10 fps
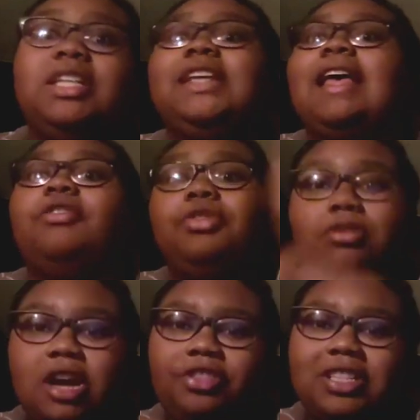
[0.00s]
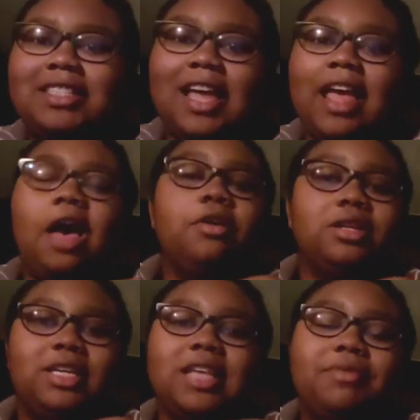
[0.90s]
streams, now I want to check out those
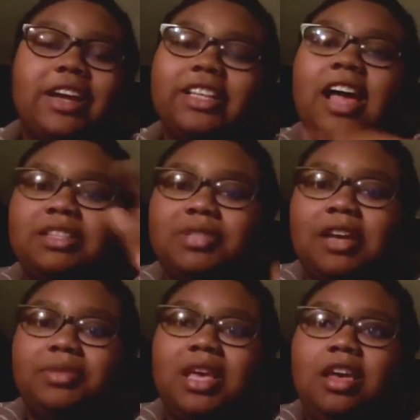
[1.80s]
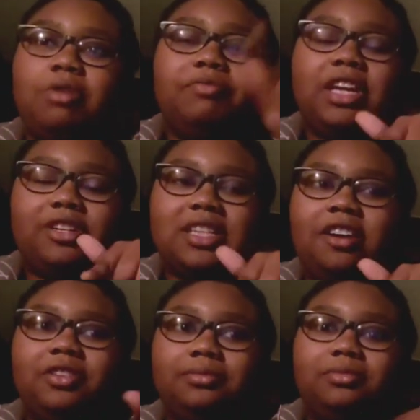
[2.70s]
authors because I'm not gonna lie, sometimes
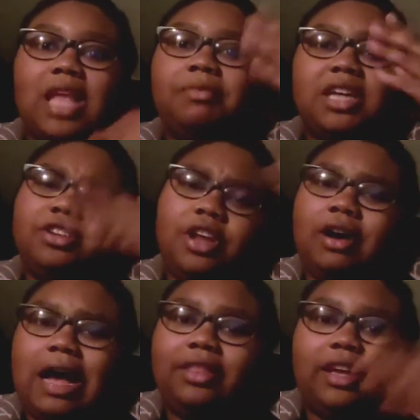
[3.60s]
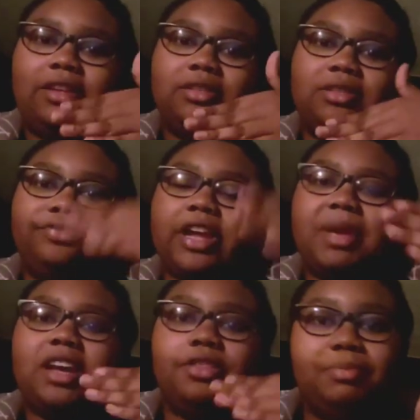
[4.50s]
when I read her stuff, Amazon, how
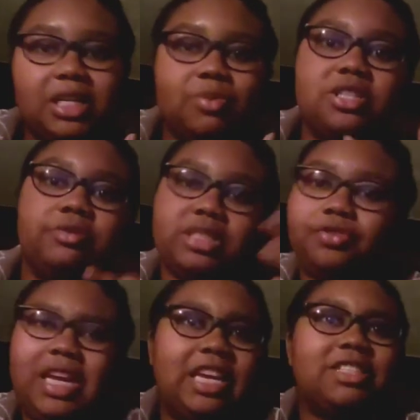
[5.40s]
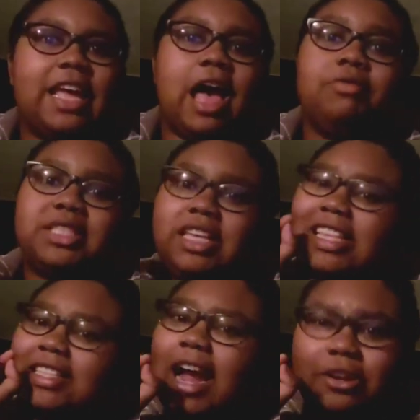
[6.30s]
they recommend other books based on what you read. And
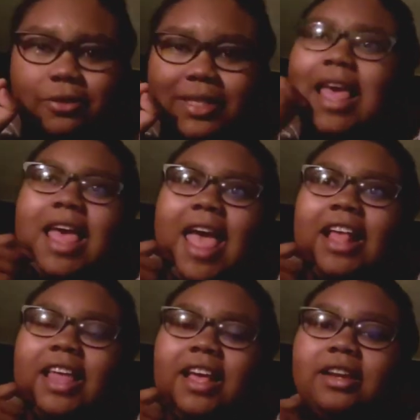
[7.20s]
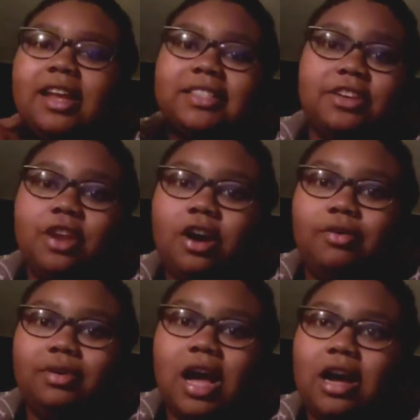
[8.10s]
it's I would see these titles, and
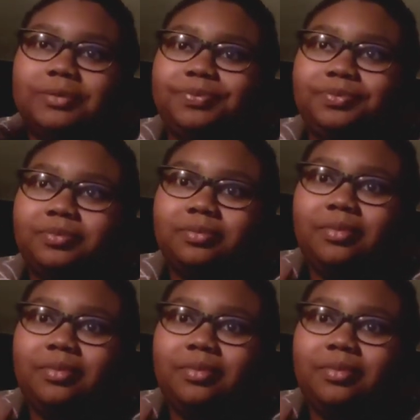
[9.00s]
then next thing you know,